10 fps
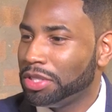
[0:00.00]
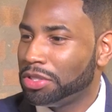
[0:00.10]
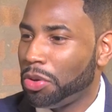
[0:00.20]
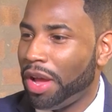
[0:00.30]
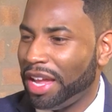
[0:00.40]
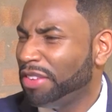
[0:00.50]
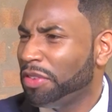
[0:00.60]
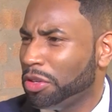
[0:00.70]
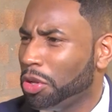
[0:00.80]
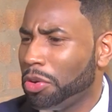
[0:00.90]
And so
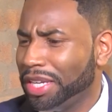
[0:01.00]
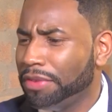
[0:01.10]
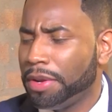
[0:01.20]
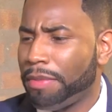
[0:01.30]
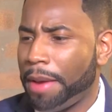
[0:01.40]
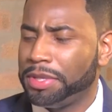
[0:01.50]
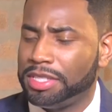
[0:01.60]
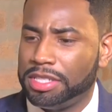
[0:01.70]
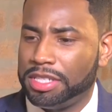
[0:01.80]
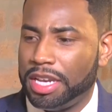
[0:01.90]
even in my
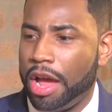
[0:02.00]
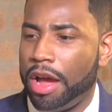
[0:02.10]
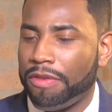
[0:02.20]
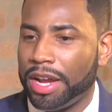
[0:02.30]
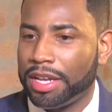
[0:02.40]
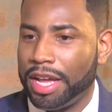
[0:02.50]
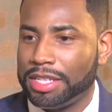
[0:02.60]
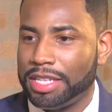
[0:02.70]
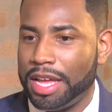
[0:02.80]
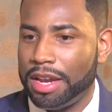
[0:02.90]
position now, I
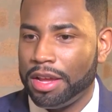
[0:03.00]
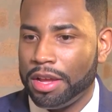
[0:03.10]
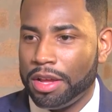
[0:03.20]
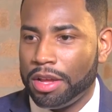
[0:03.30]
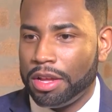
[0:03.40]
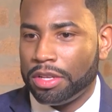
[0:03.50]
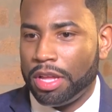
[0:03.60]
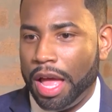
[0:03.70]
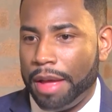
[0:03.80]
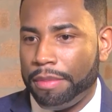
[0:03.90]
recognize that
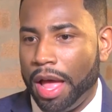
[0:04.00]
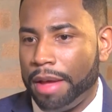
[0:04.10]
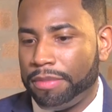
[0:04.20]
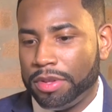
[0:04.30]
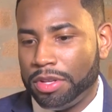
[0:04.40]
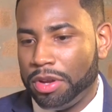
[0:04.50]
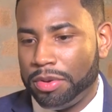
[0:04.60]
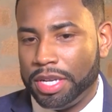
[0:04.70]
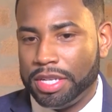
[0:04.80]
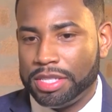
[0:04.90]
I'm you know,
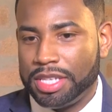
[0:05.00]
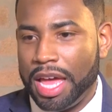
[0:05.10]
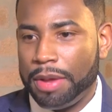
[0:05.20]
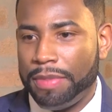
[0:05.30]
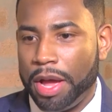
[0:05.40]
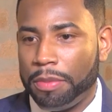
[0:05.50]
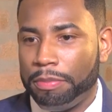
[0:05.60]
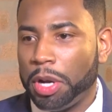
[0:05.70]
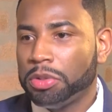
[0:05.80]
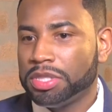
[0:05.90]
and it's not
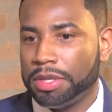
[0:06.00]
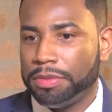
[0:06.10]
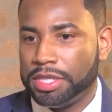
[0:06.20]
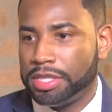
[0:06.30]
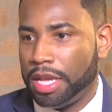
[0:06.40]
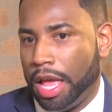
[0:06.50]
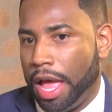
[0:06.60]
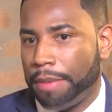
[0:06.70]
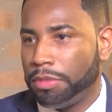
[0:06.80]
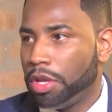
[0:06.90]
about boasting, but
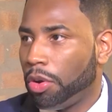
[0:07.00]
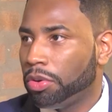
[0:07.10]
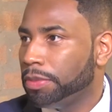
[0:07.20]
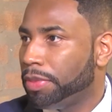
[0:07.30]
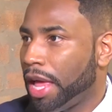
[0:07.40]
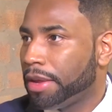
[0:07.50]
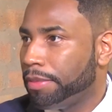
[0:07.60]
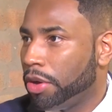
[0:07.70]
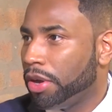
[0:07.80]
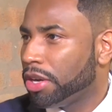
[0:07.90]
I'm the only Black
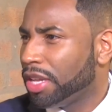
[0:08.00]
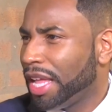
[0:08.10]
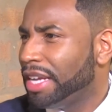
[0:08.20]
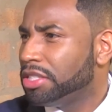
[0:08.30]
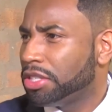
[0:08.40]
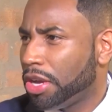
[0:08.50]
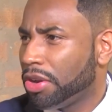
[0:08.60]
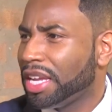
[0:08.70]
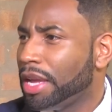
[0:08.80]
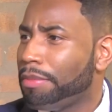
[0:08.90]
male under the age of
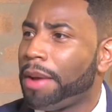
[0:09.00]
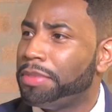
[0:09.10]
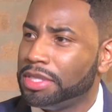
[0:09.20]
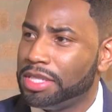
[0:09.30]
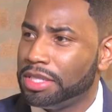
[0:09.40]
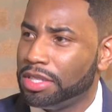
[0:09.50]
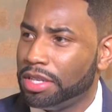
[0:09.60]
30 in my position.